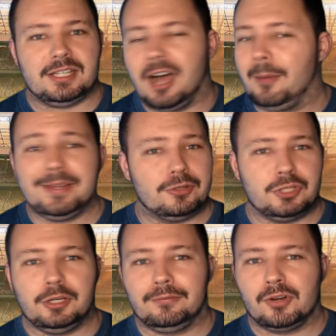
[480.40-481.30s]
Diaby's
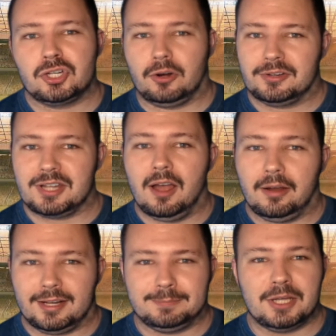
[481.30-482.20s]
usually good for a shot on
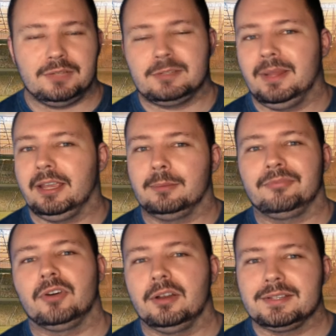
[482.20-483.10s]
target, especially if he's playing up
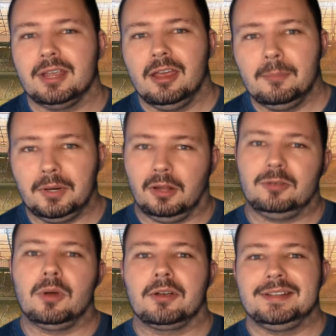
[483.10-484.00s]
front, but Ollie
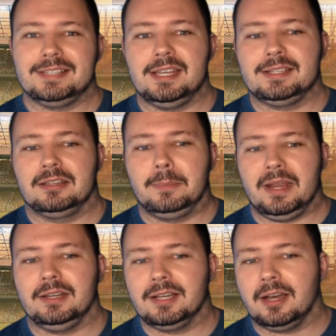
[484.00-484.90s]
Watkins is the
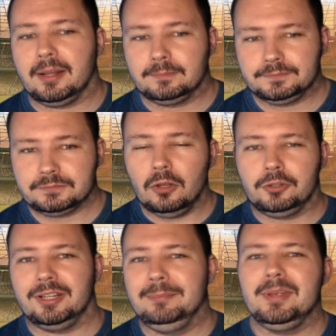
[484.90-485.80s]
main guy. On
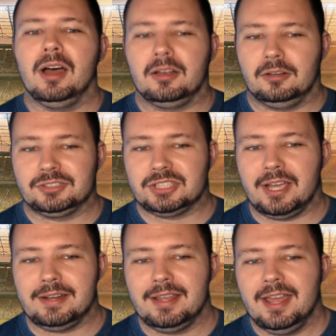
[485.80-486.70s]
the Olympiacos
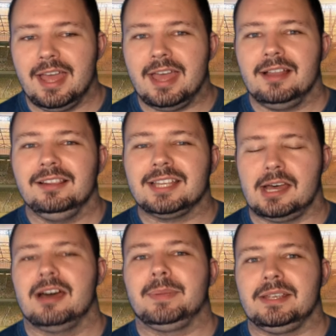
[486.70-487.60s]
side, El
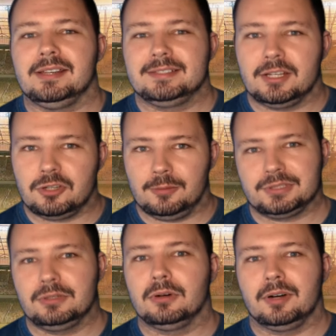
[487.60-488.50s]
Kaabi is their top
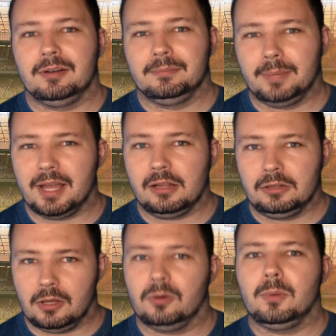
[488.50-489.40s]
scorer by a
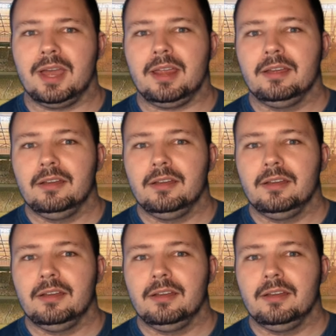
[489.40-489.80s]
long way.